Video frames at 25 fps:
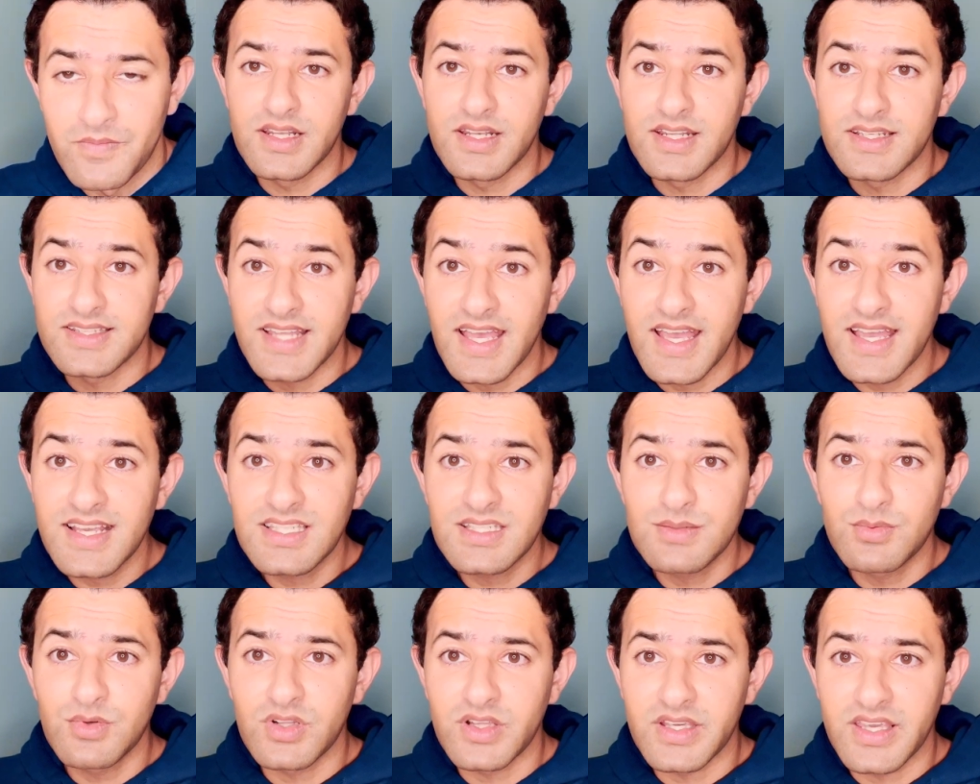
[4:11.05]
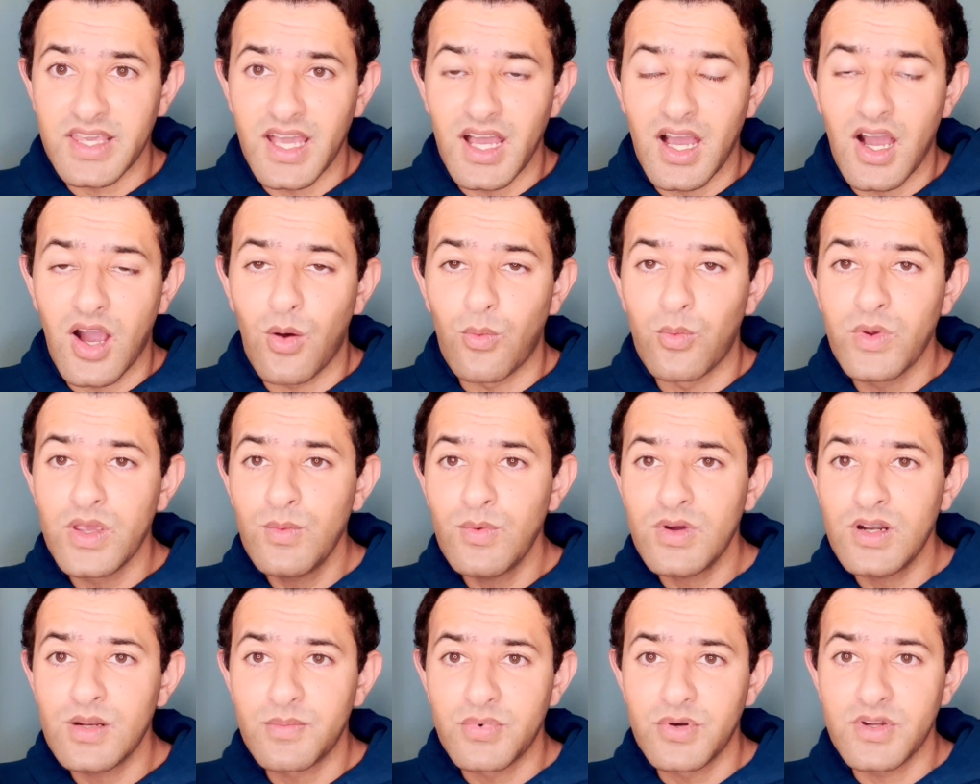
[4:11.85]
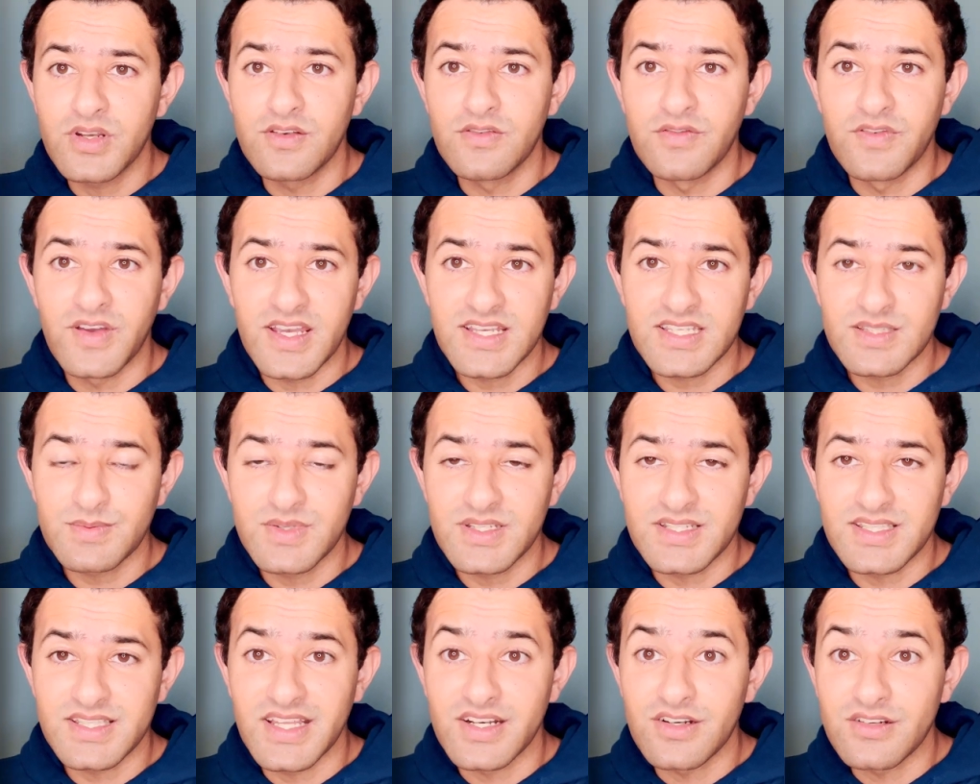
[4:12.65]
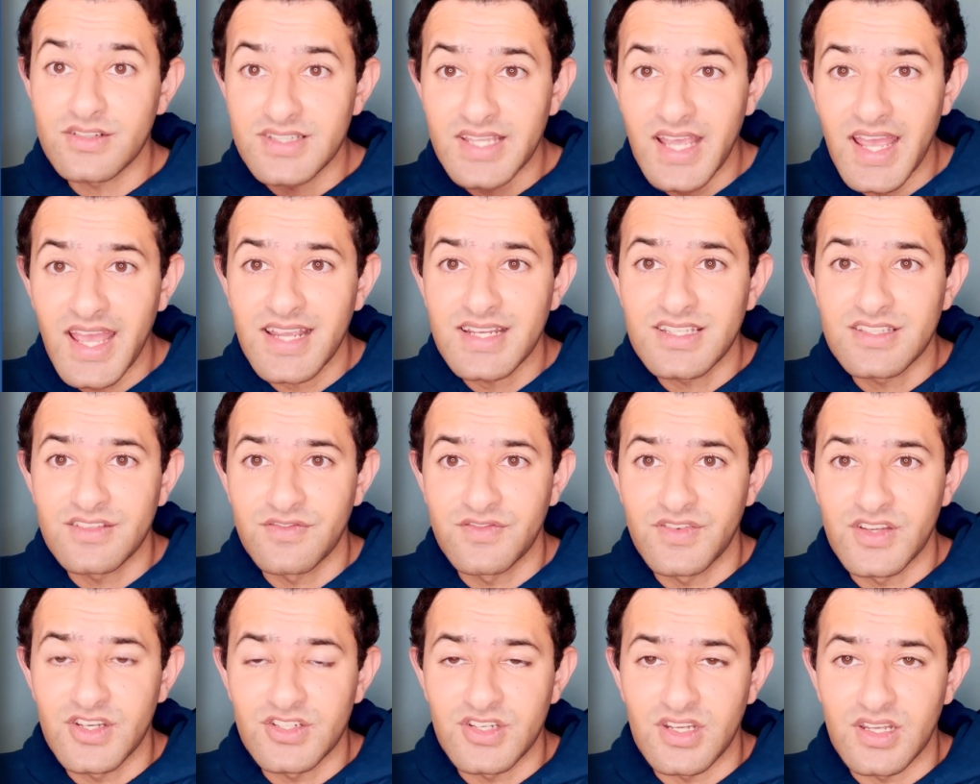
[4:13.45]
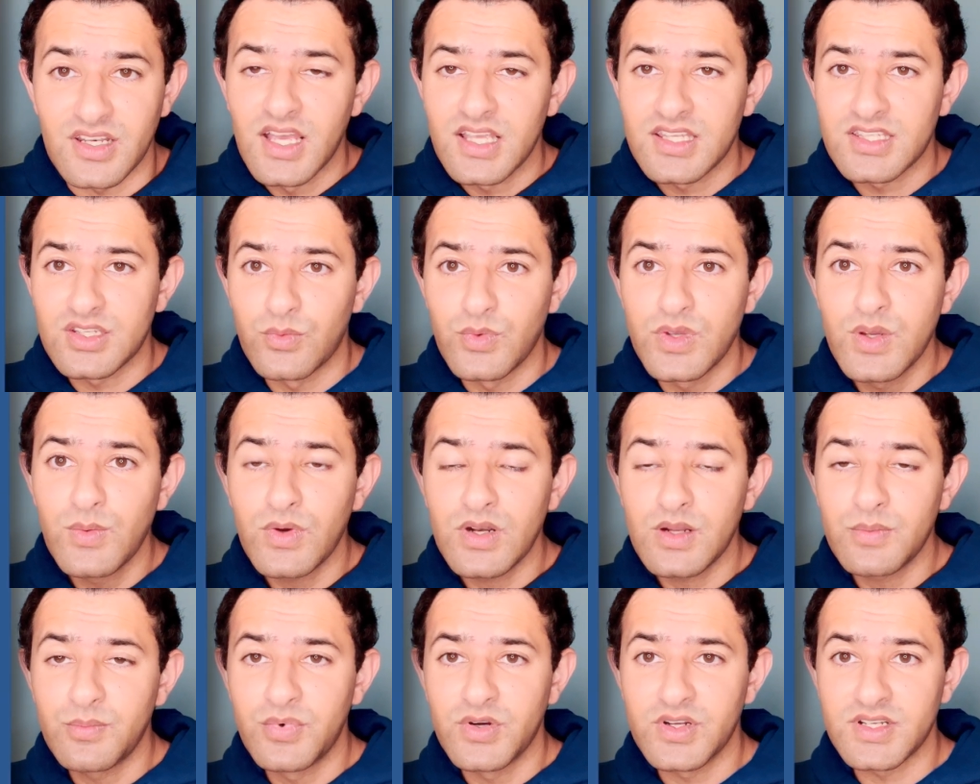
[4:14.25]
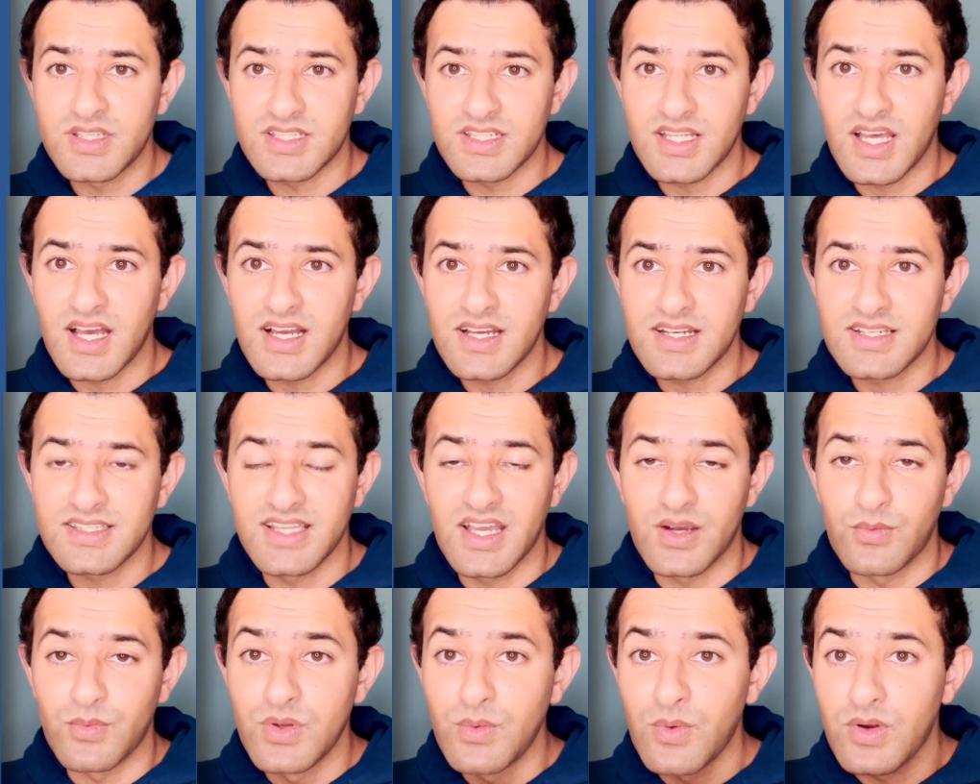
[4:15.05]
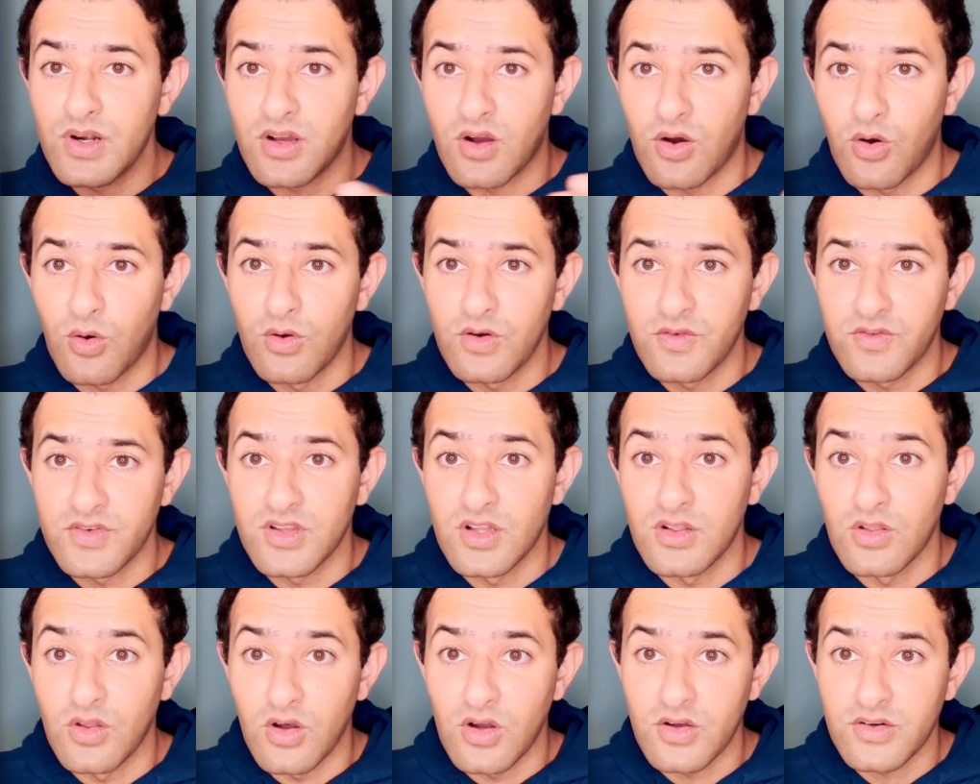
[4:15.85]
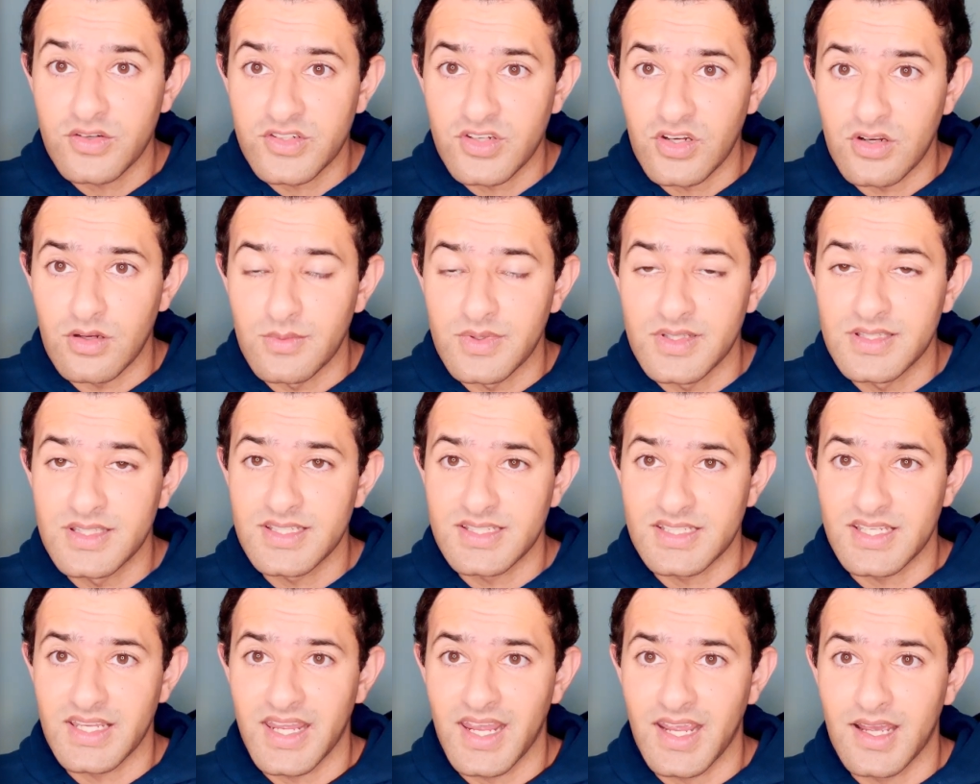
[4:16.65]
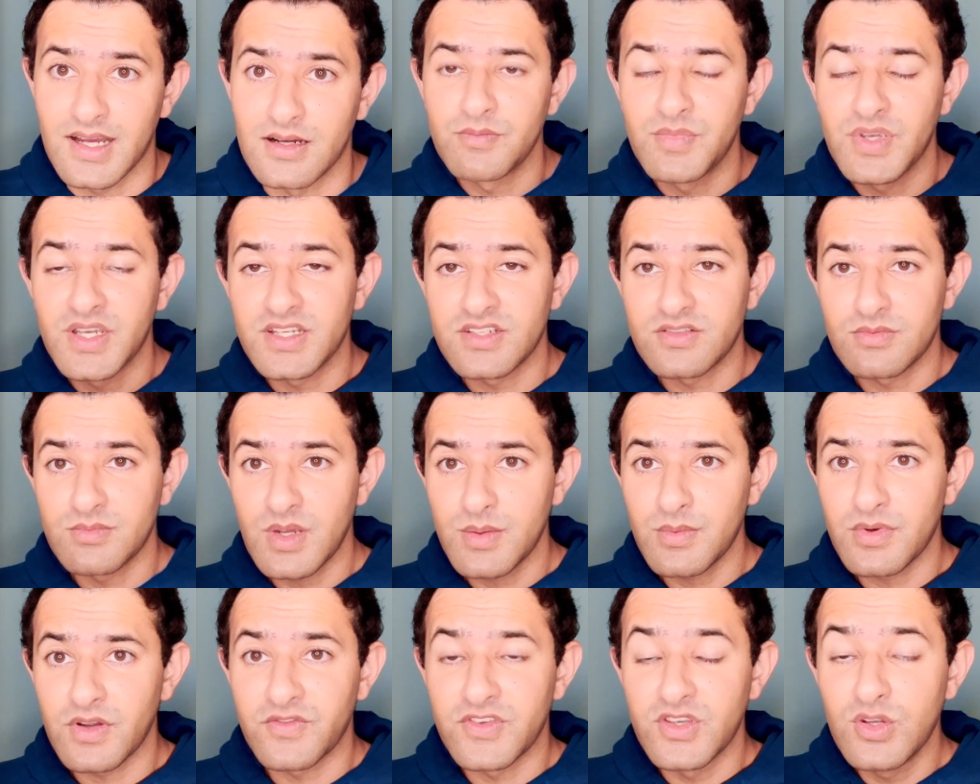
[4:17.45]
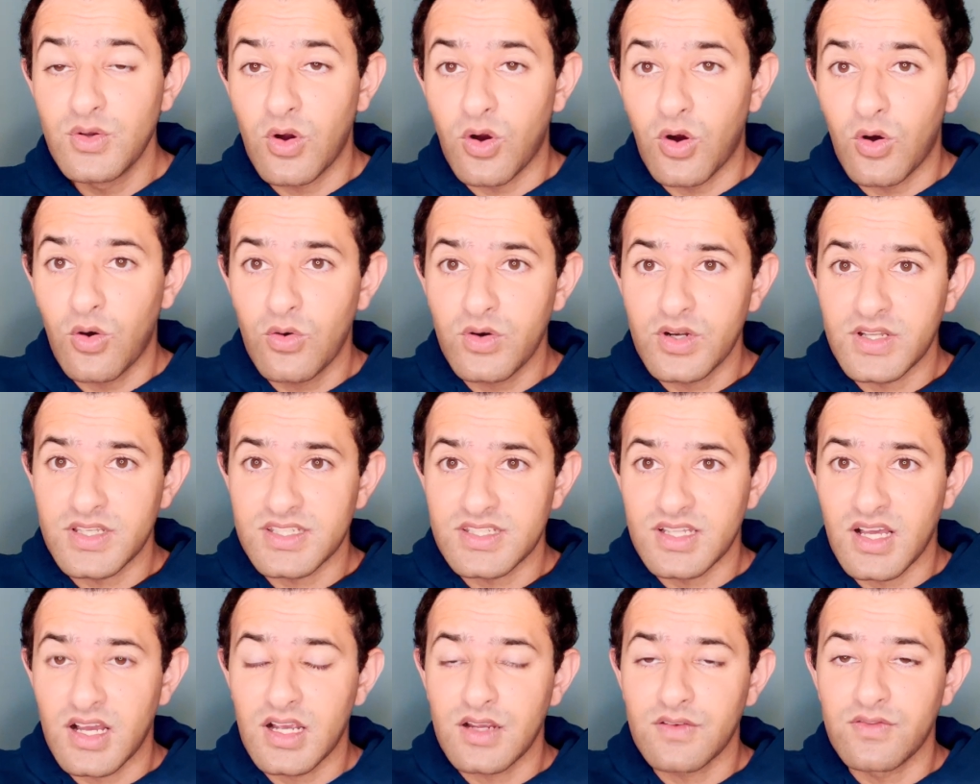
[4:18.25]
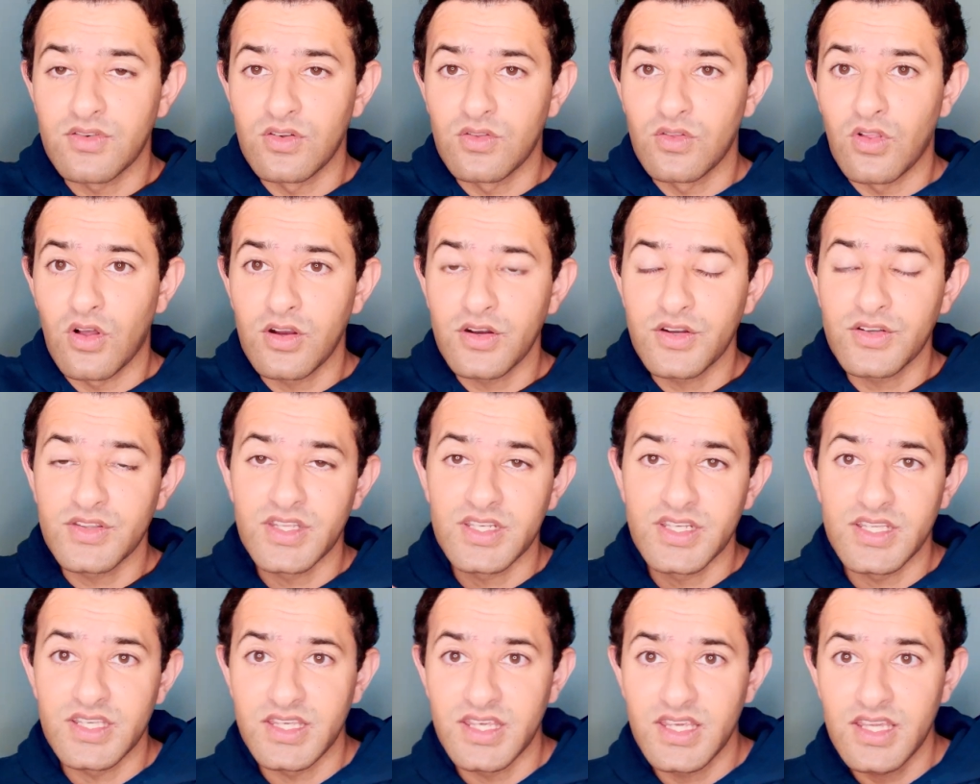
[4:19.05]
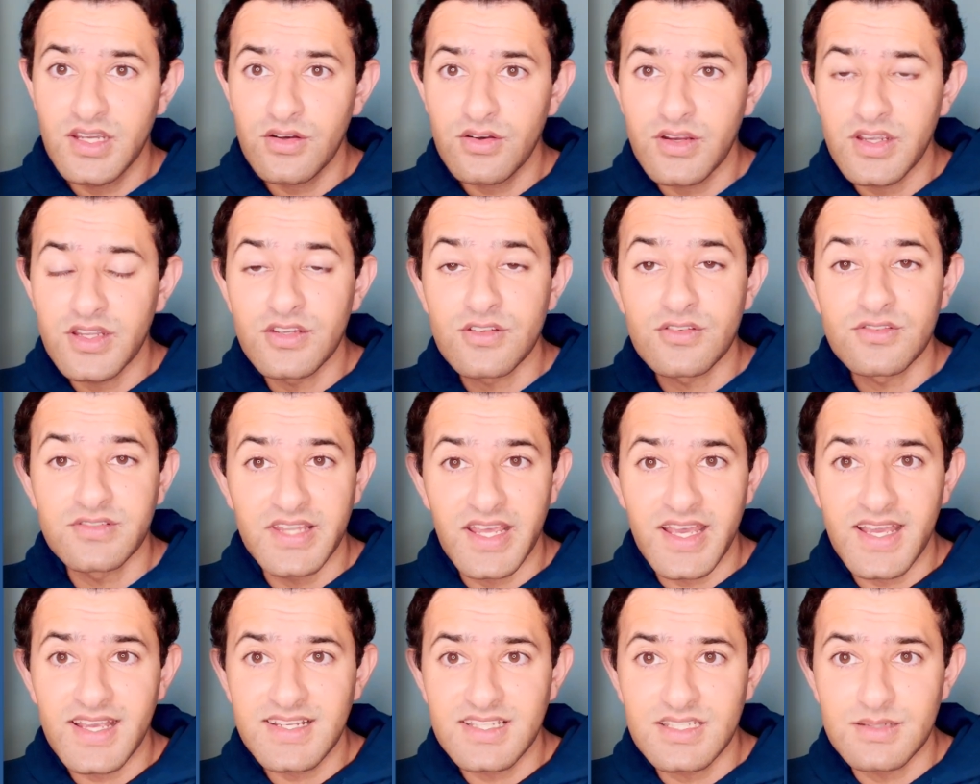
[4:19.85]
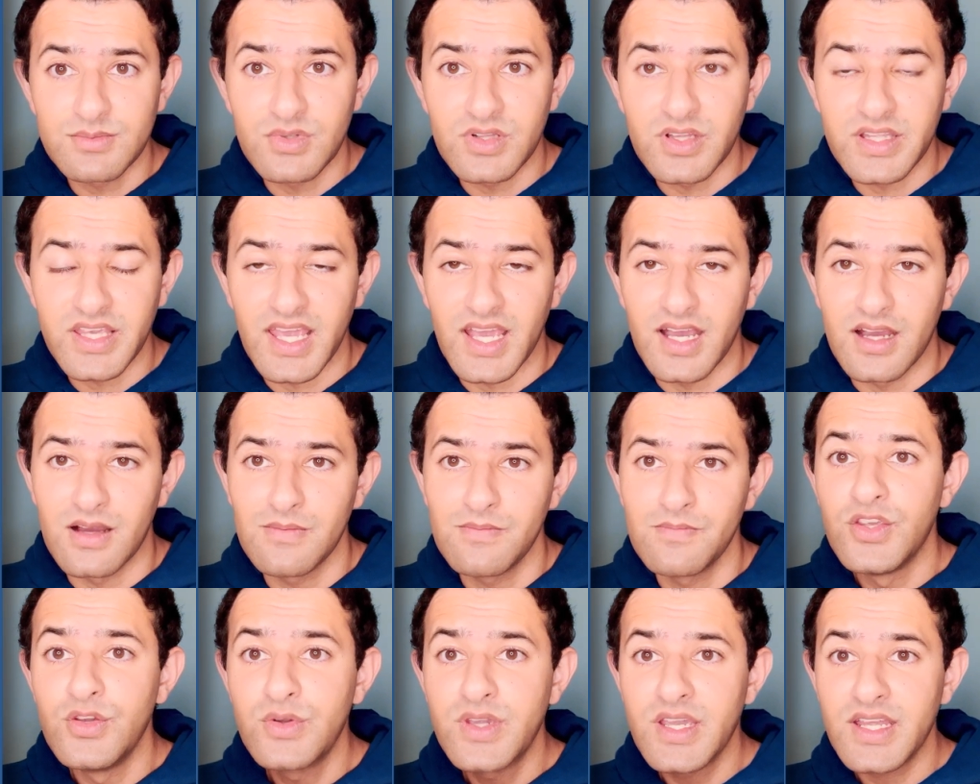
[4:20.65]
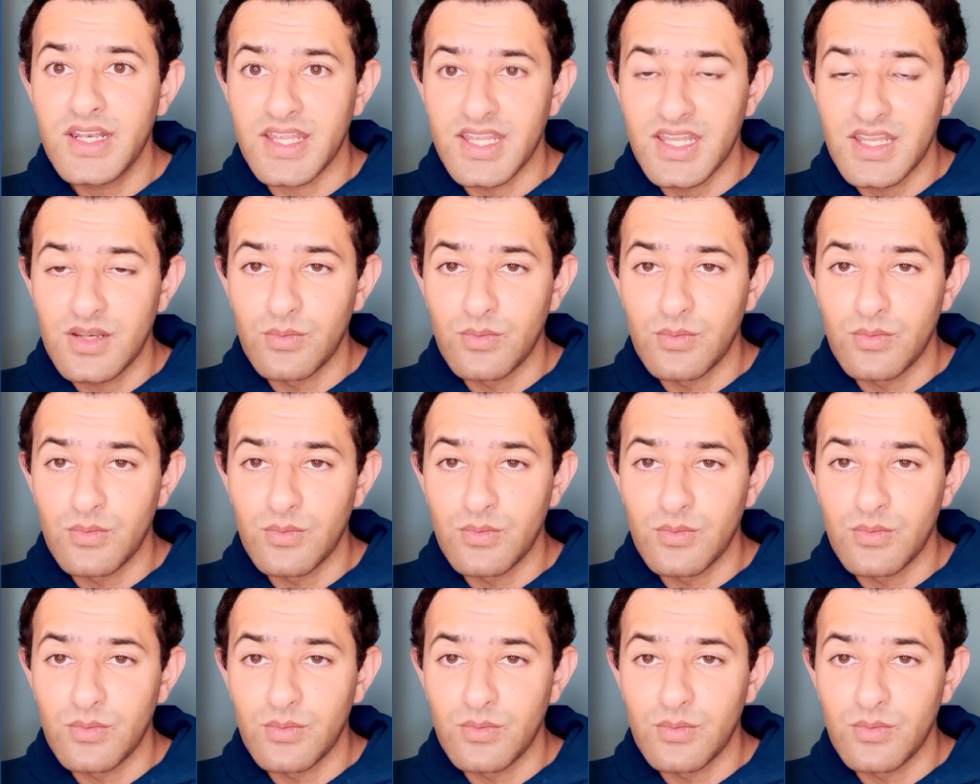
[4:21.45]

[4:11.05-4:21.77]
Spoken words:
In a taxable account, we want to put investments that are tax efficient. So we want to put stocks that we want to hold for the long term in this account. Because remember, if you hold a stock for longer than a year in your taxable account, you get hit